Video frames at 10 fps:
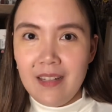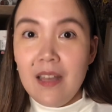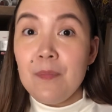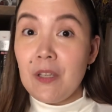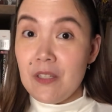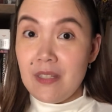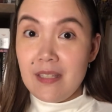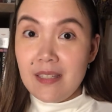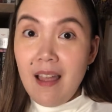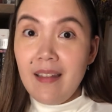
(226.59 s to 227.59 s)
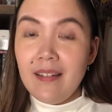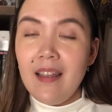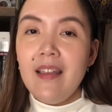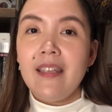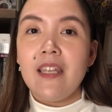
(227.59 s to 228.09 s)
because the sun
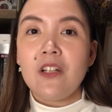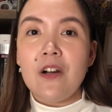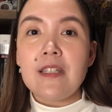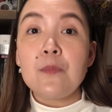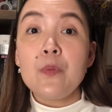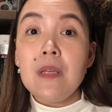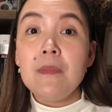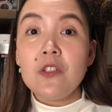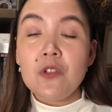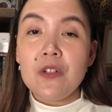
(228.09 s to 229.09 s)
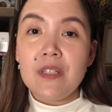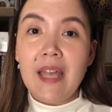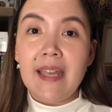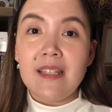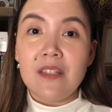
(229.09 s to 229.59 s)
can cause premature
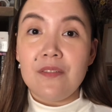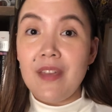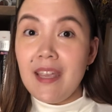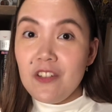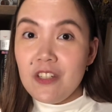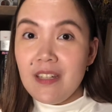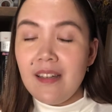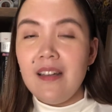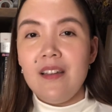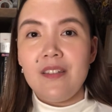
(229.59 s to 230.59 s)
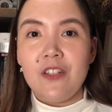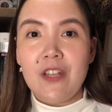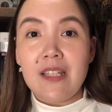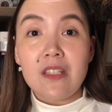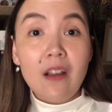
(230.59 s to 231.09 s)
signs of aging such
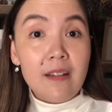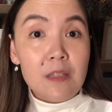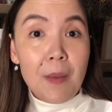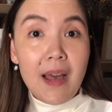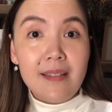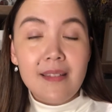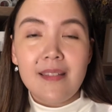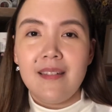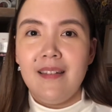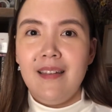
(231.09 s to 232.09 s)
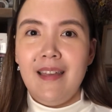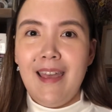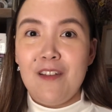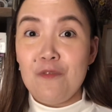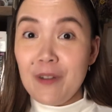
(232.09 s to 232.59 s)
as dark spots
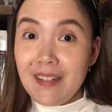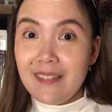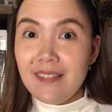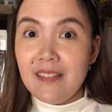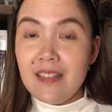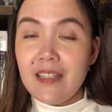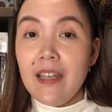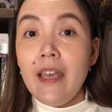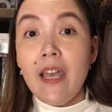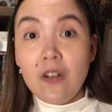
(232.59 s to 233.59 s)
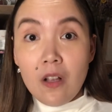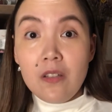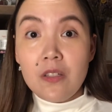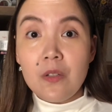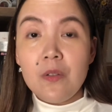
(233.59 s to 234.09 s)
and wrinkles and
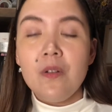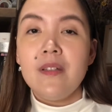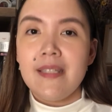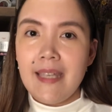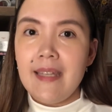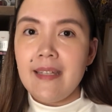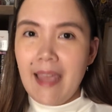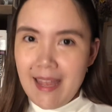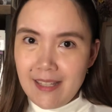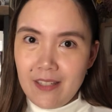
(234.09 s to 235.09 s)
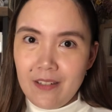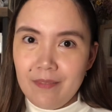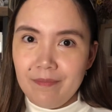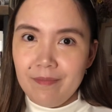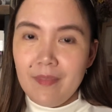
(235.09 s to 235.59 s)
also skin cancer.
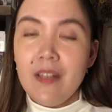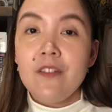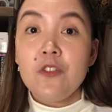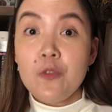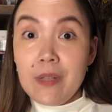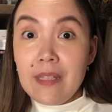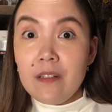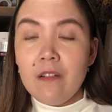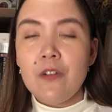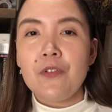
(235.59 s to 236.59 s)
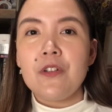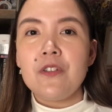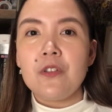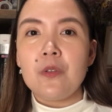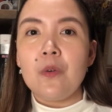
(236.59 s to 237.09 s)
Treat refers
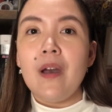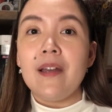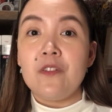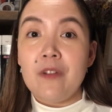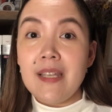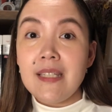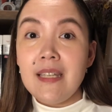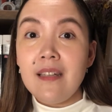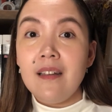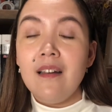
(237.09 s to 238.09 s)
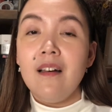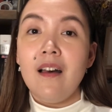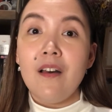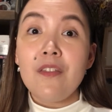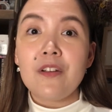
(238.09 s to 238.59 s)
to addressing
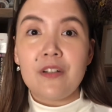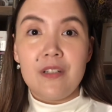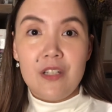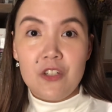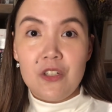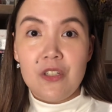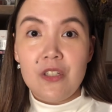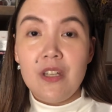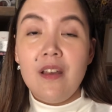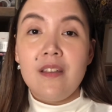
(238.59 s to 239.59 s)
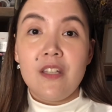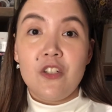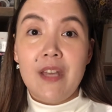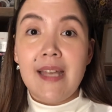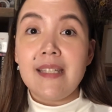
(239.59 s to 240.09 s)
other conditions such as